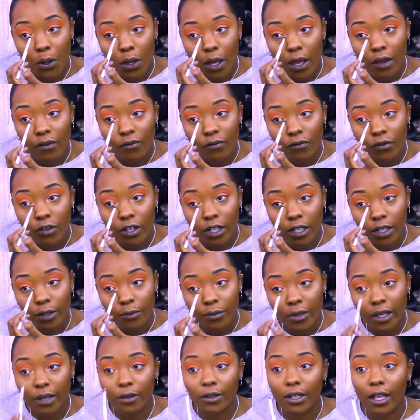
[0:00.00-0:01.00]
and really
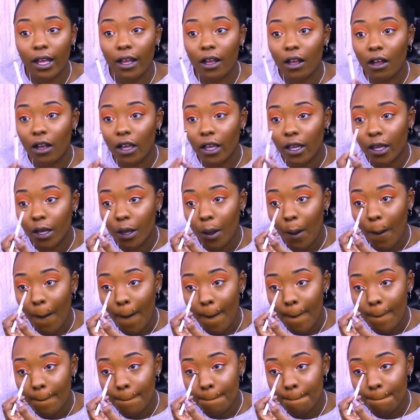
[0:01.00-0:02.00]
make that eye
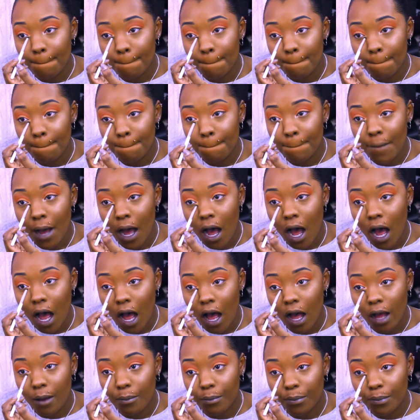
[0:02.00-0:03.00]

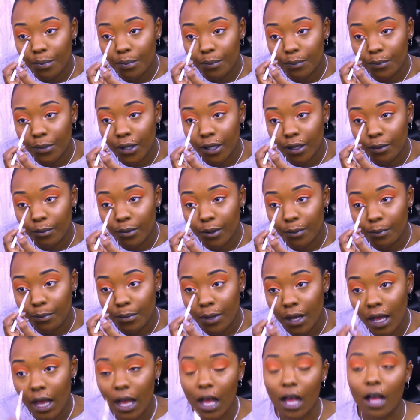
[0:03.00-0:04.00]
pop, baby,
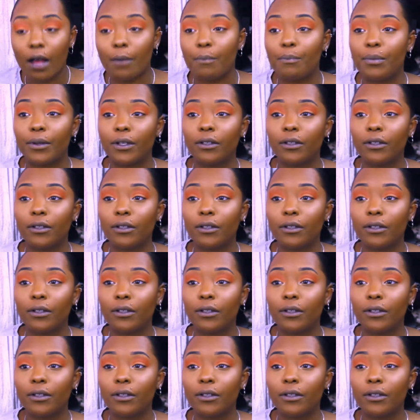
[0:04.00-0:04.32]
pop.